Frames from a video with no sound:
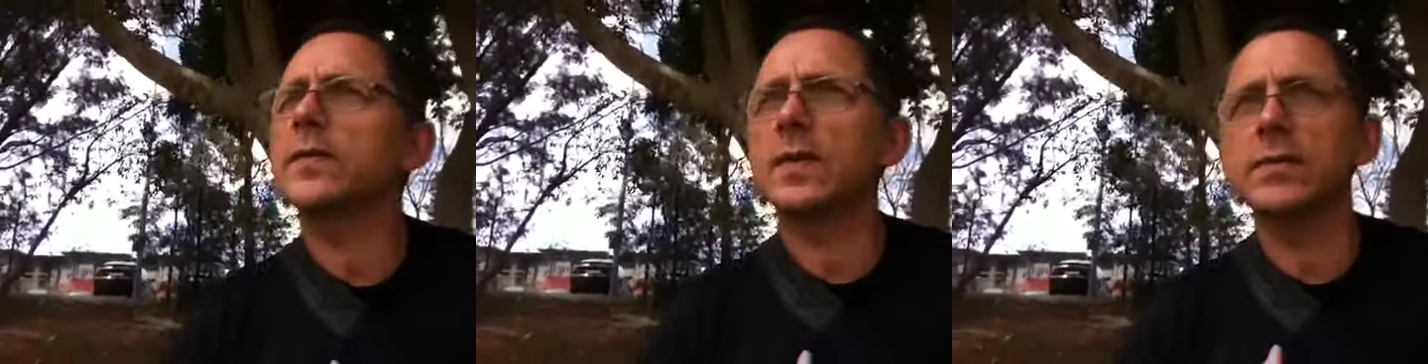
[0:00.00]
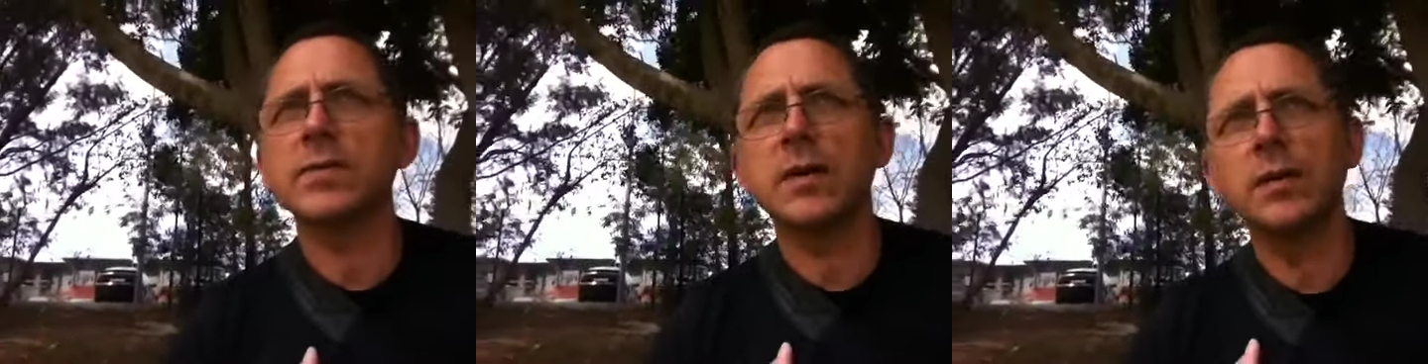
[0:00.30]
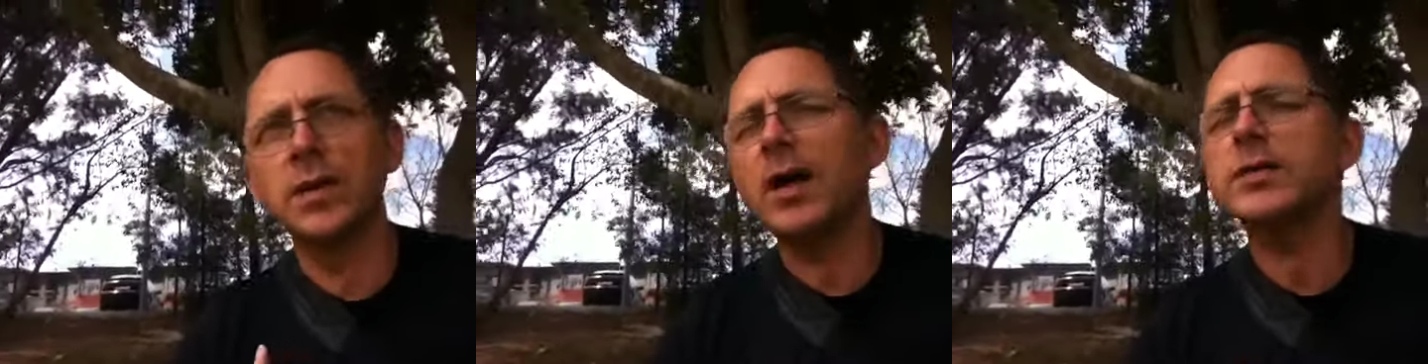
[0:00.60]
There's
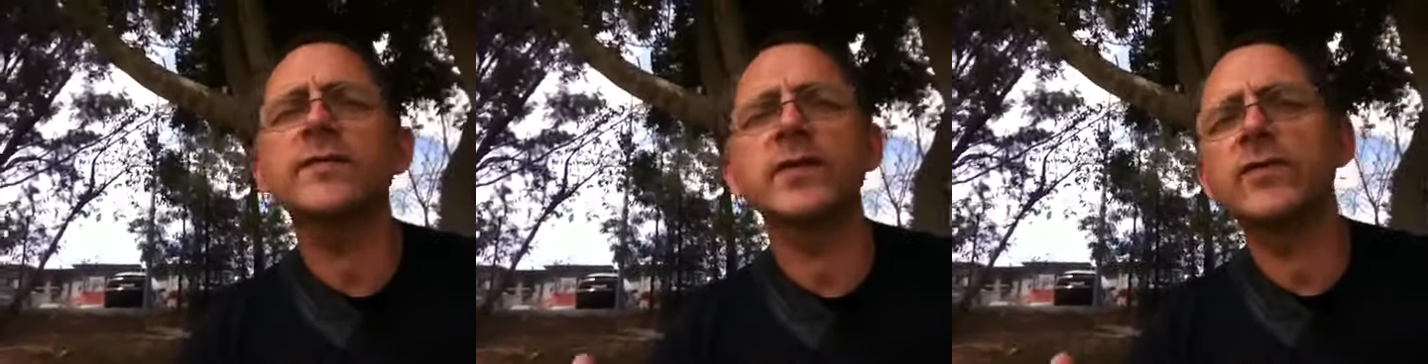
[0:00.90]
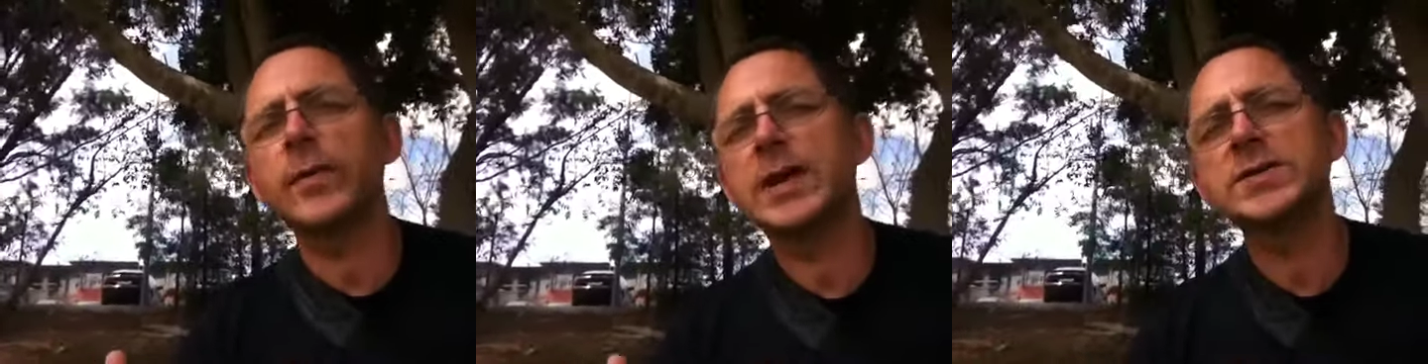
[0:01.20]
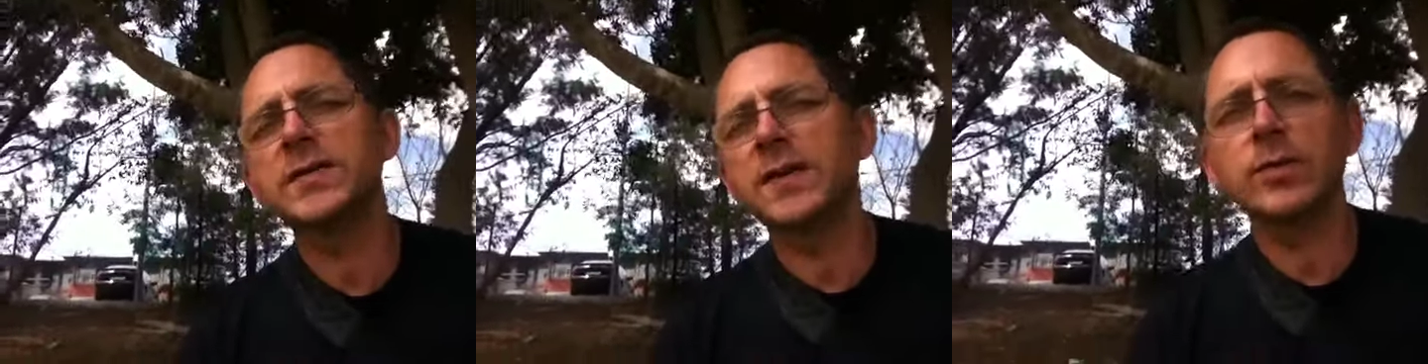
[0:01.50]
lots of
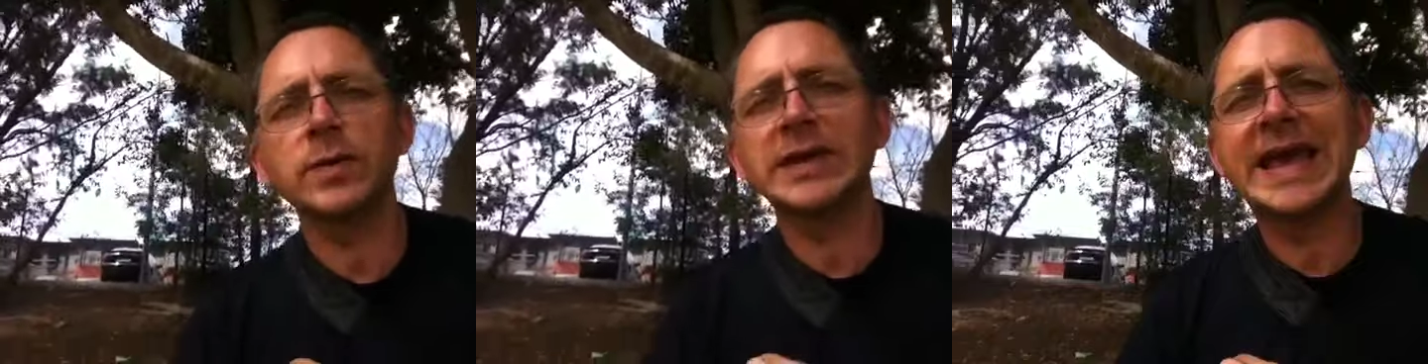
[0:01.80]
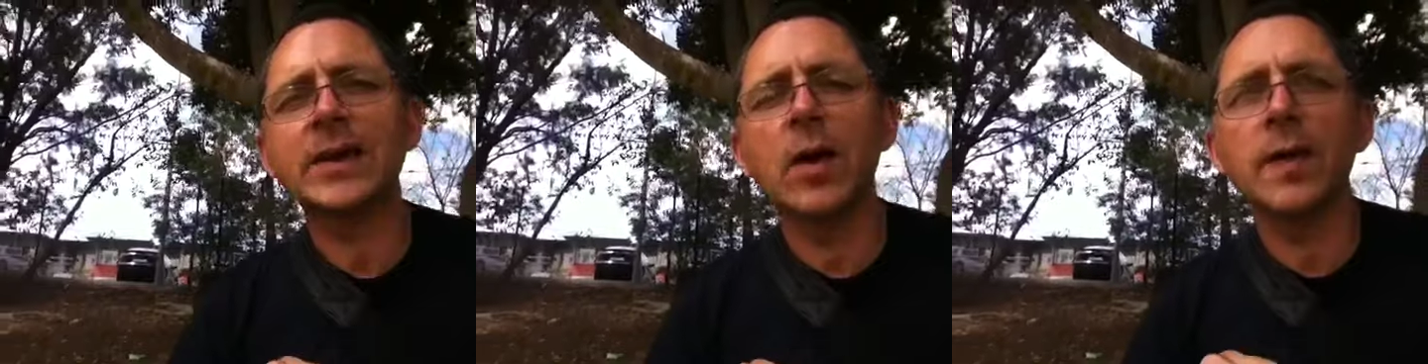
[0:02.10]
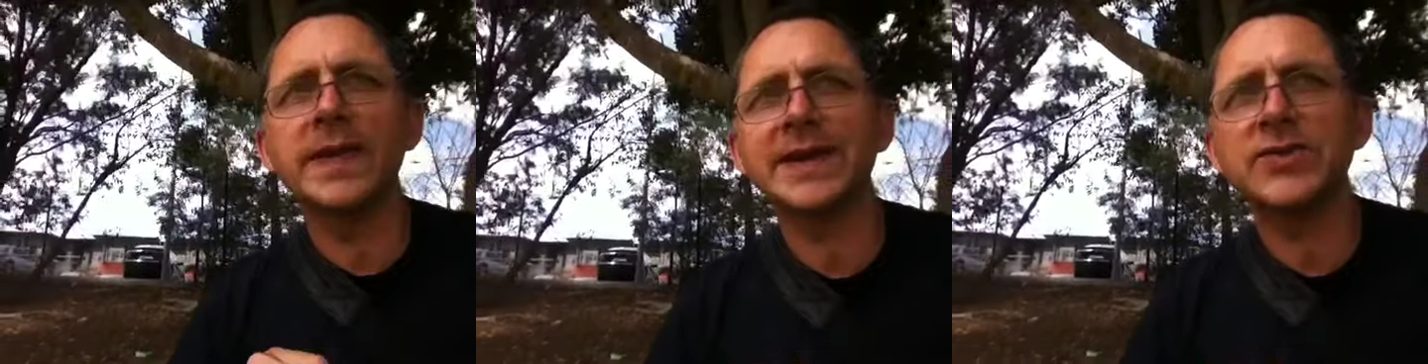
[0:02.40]
information that you can get
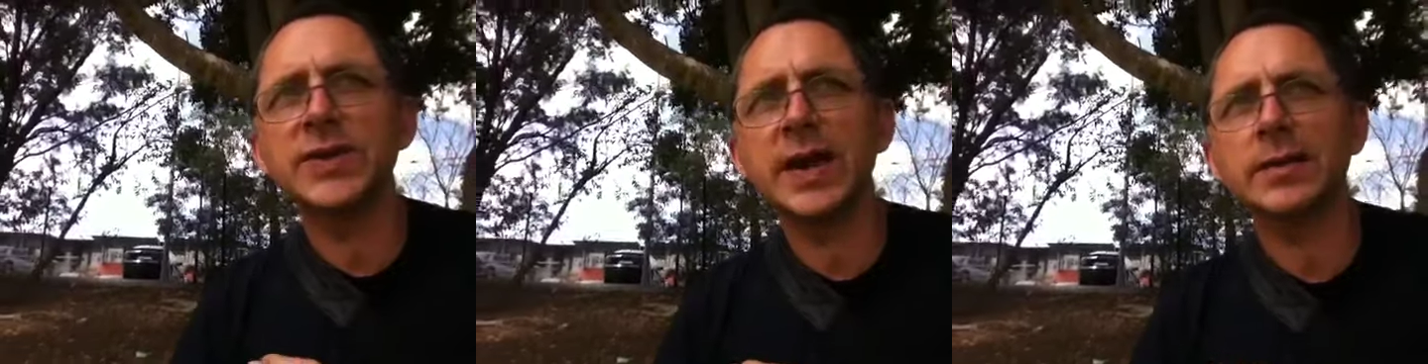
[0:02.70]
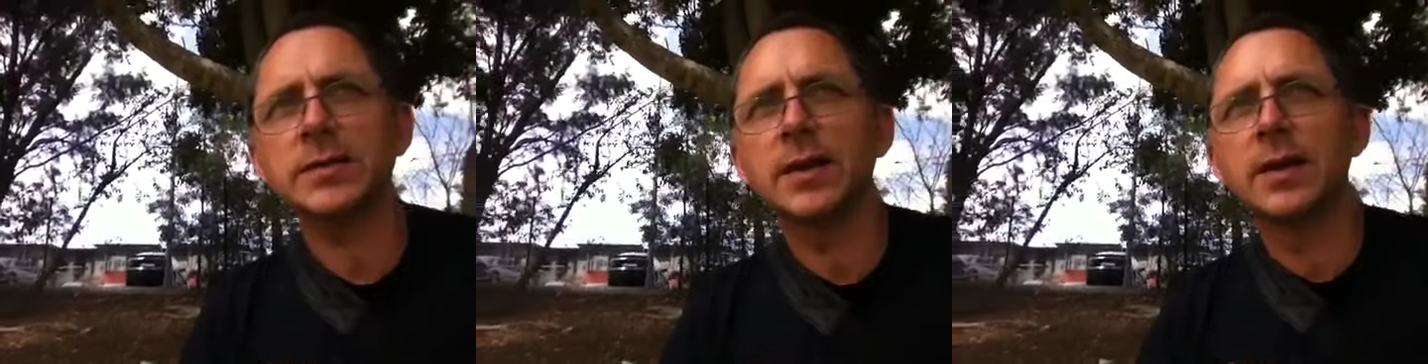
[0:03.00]
on the internet.